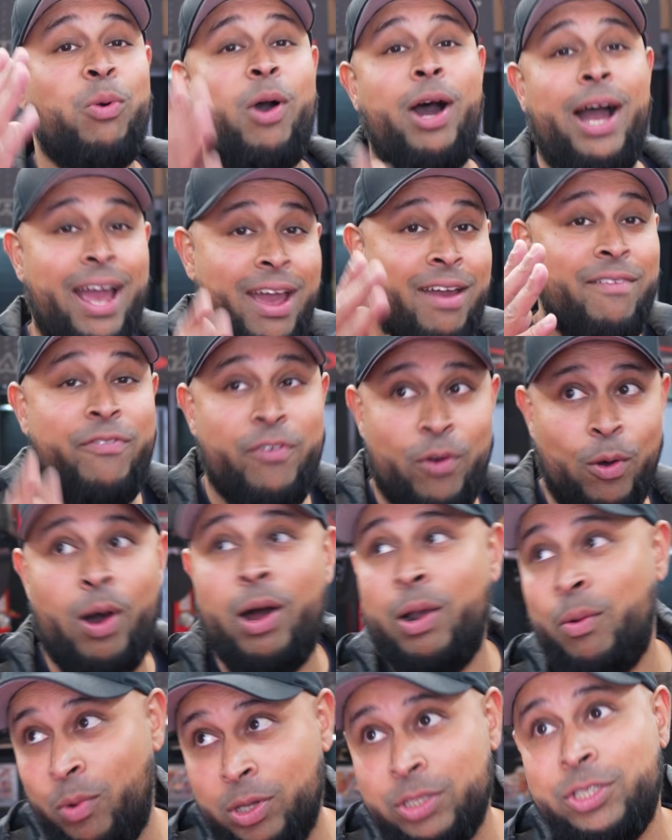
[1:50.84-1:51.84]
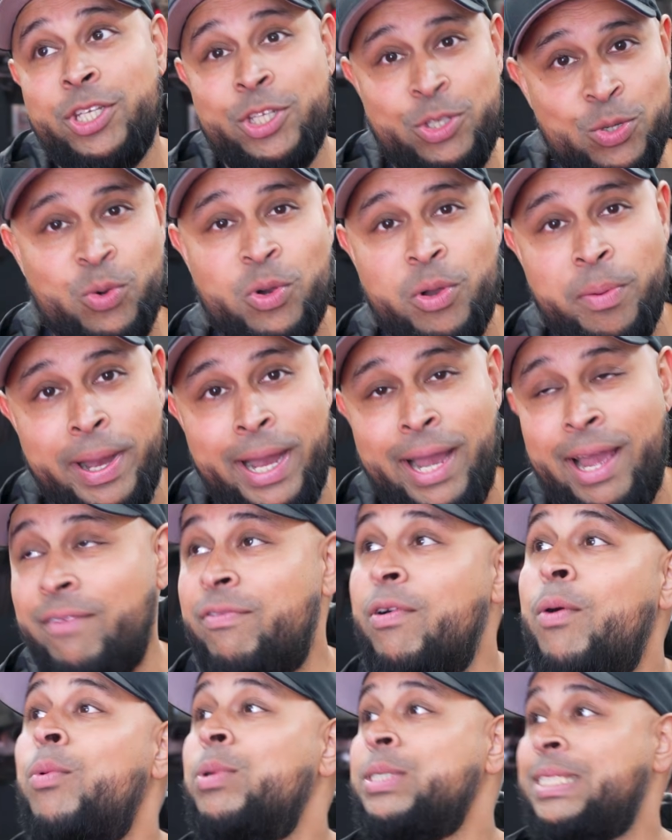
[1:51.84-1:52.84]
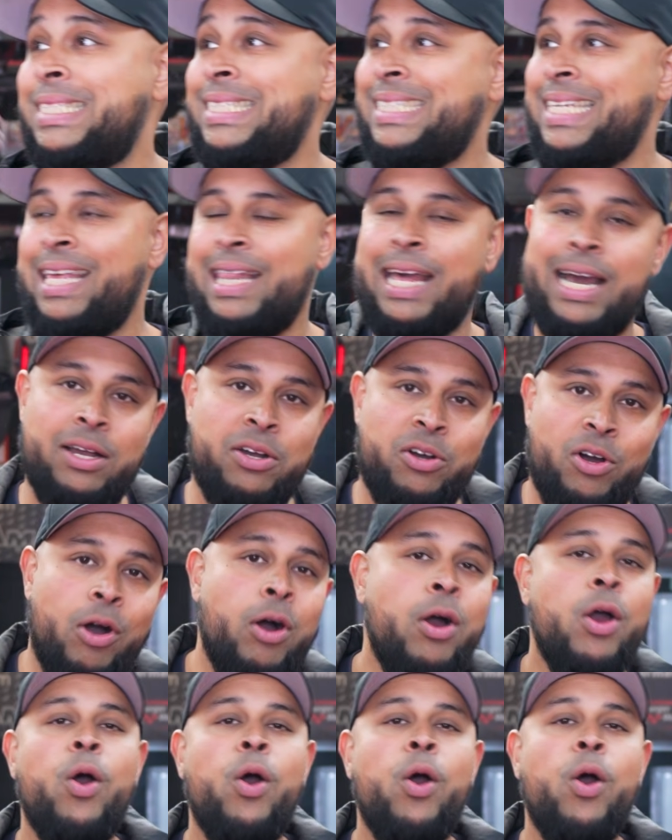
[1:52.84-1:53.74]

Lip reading: what everyone wants to talk about. Everyone wants to see that car.